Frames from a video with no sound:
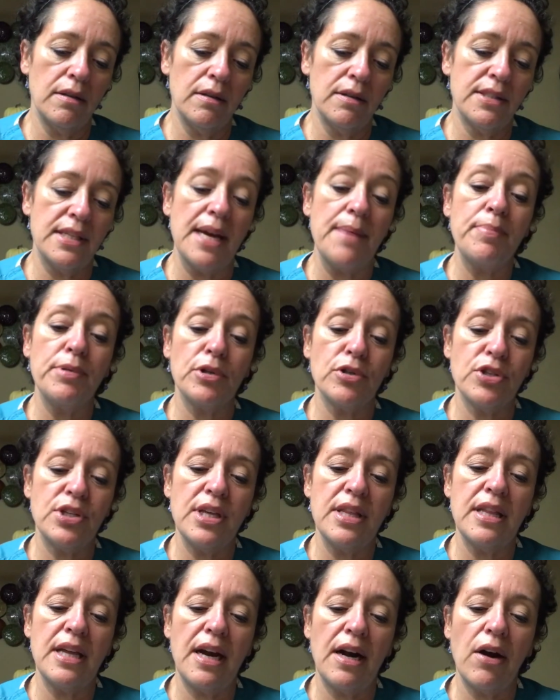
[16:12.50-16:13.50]
samplers
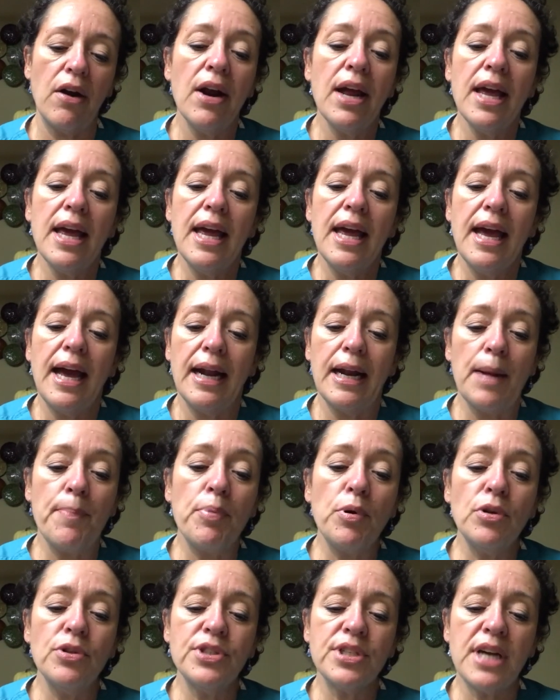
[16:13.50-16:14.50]
in there, and I
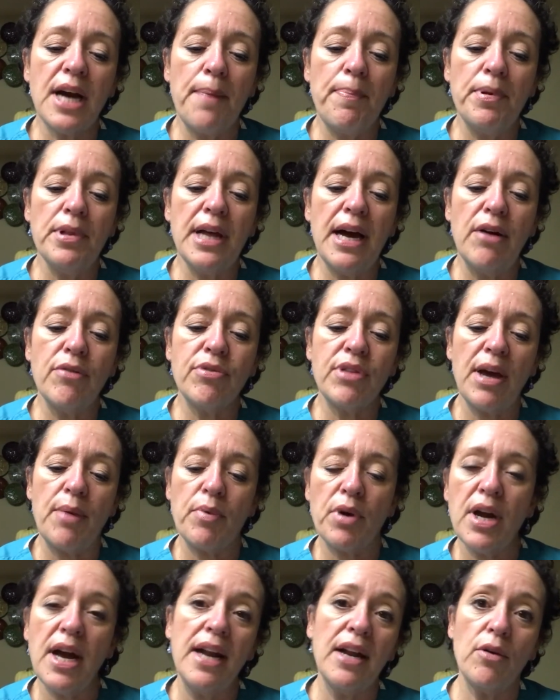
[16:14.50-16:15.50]
pulled a couple out that
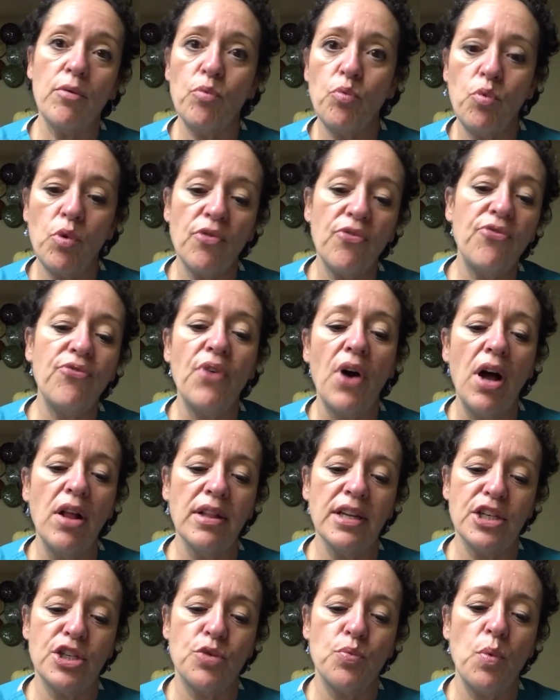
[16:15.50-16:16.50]
were kind of
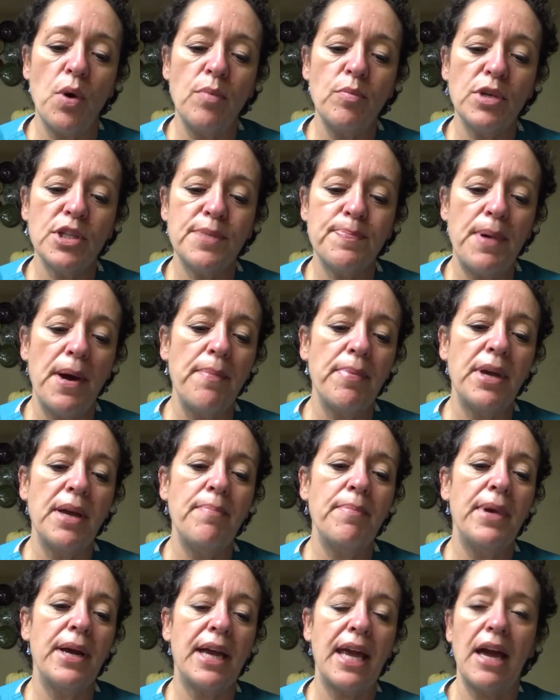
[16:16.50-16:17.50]
fallish. One was
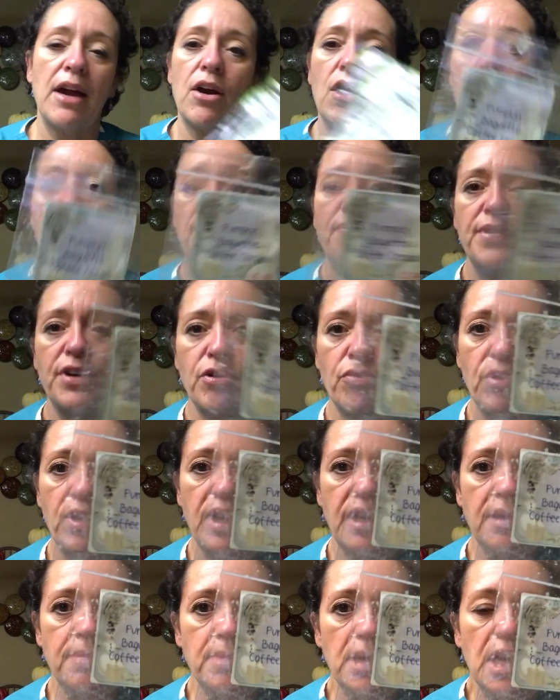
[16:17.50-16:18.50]
pumpkin baguette coffee
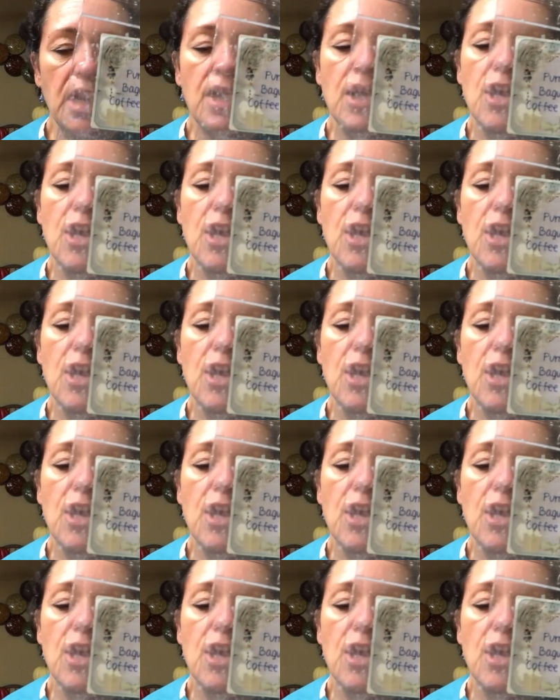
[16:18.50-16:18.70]
cream,